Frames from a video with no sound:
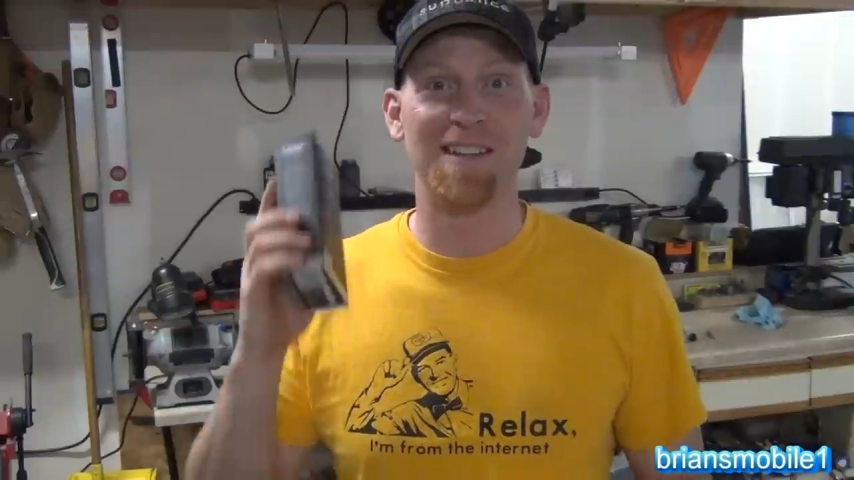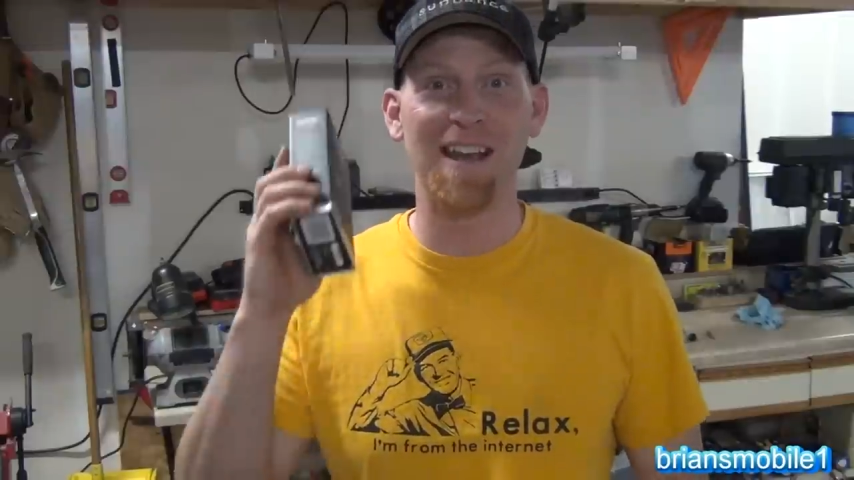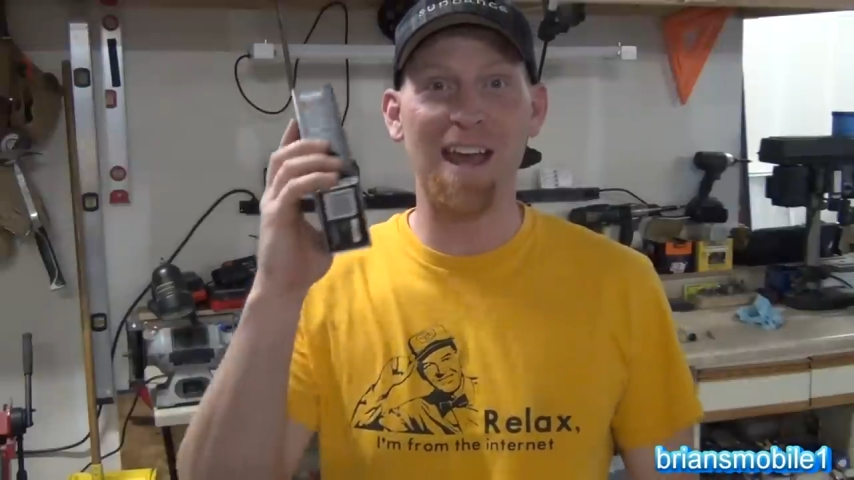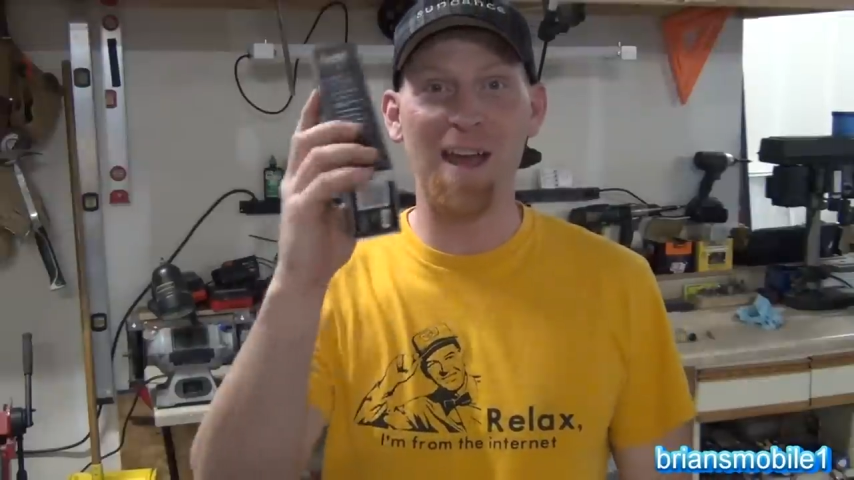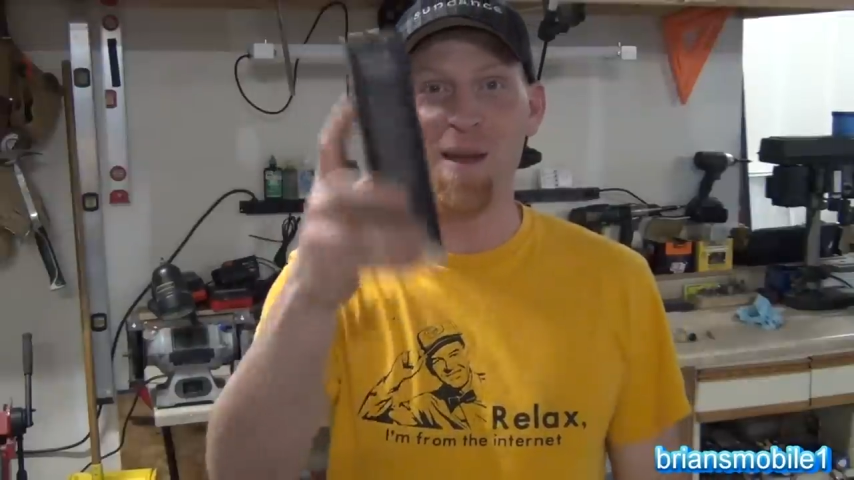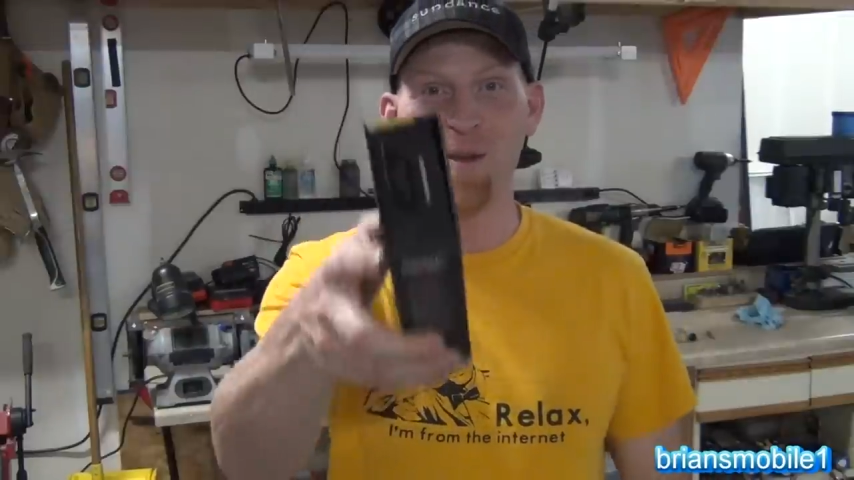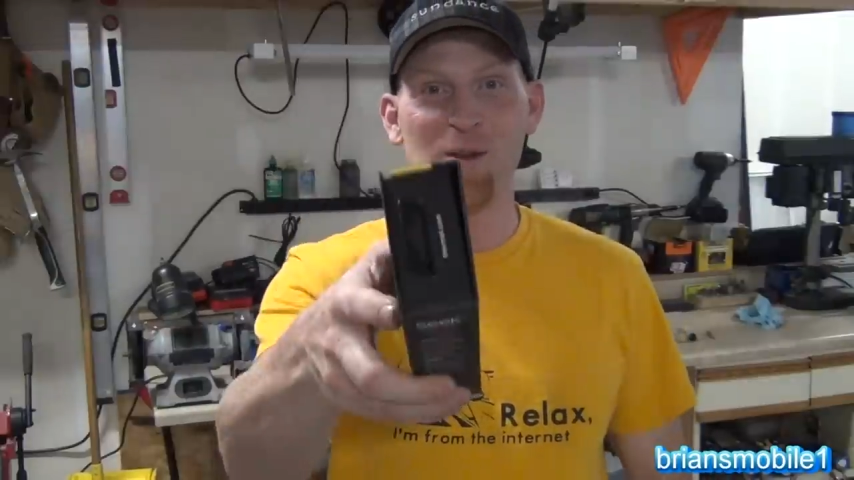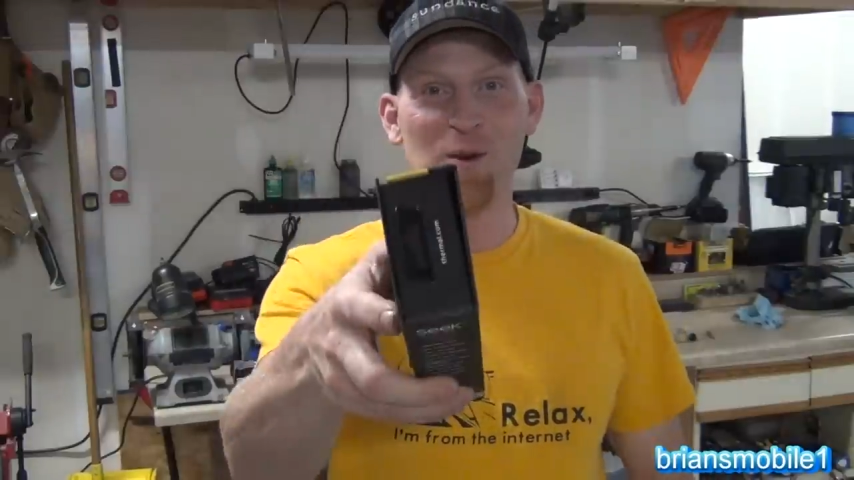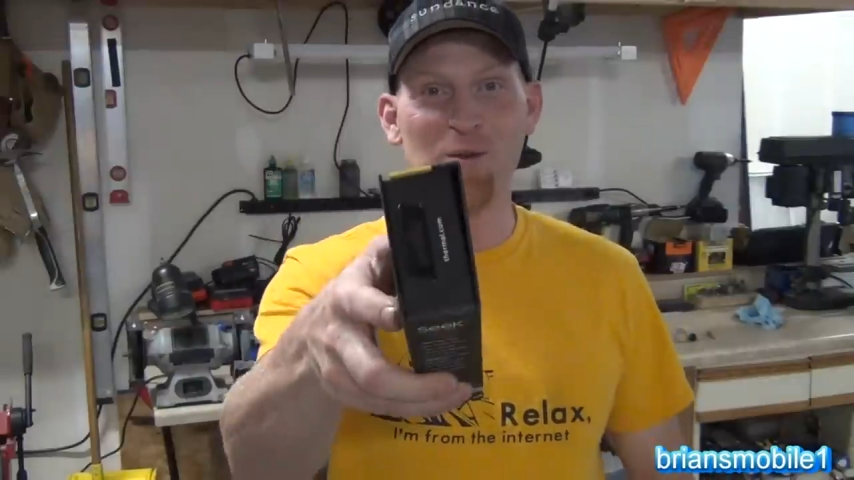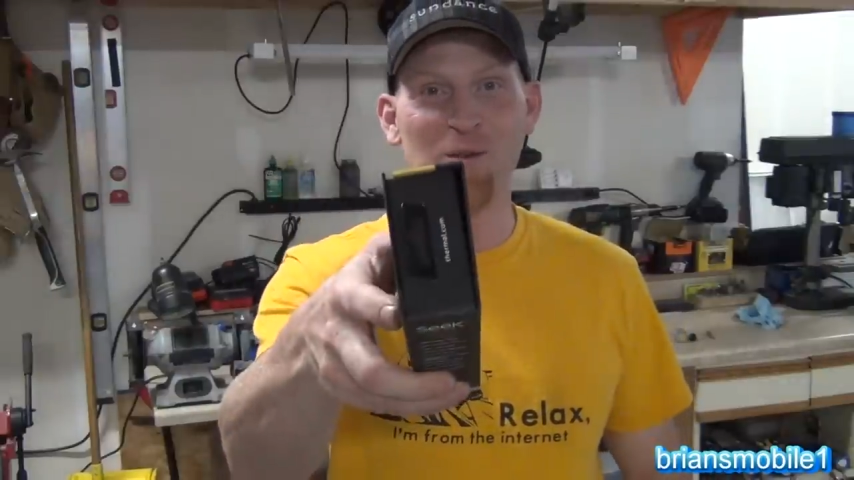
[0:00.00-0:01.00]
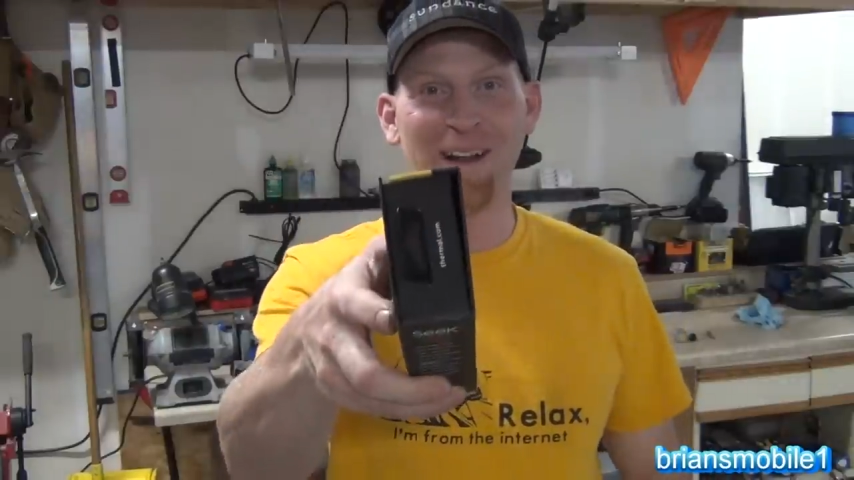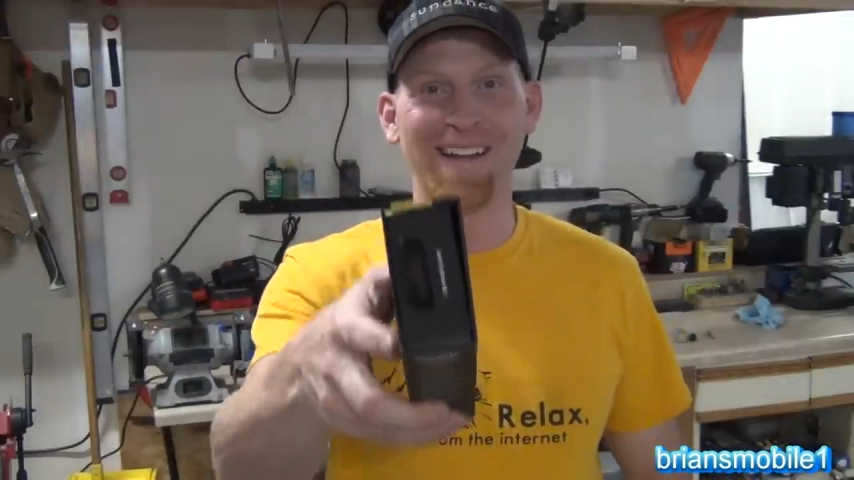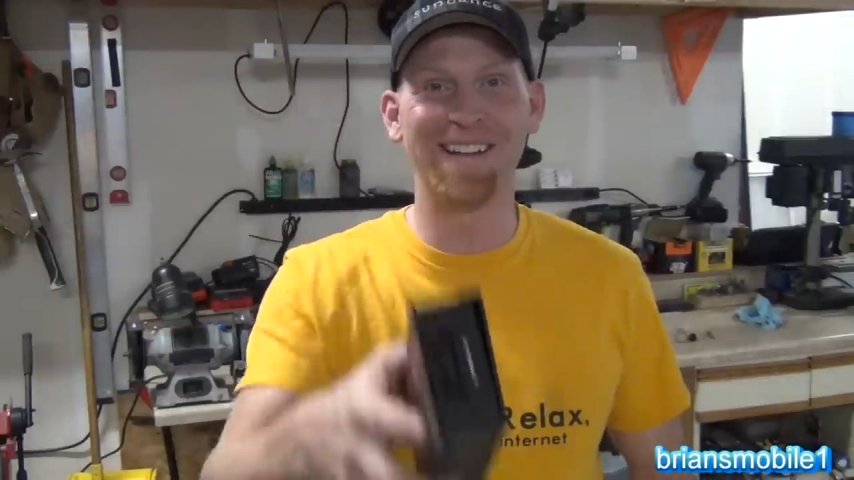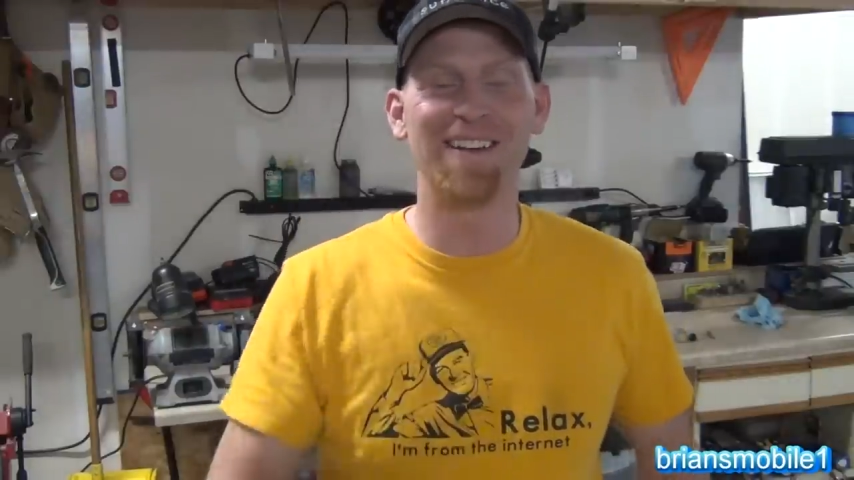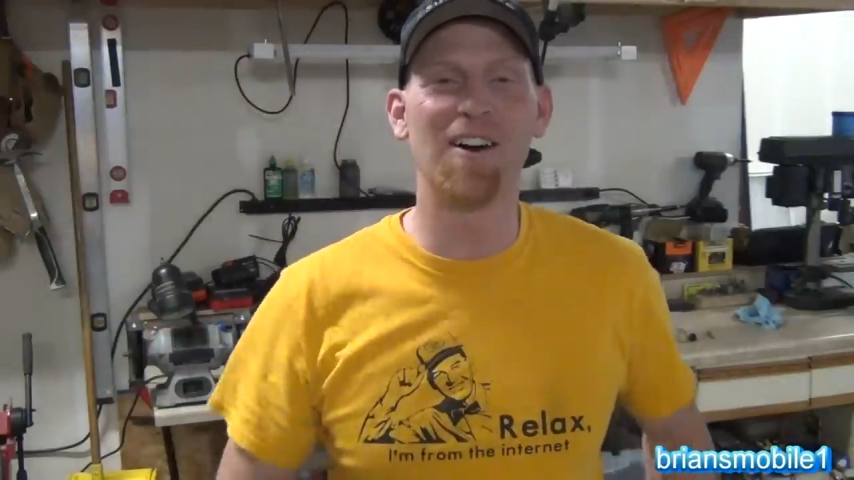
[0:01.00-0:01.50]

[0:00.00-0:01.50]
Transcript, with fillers: Today, you win,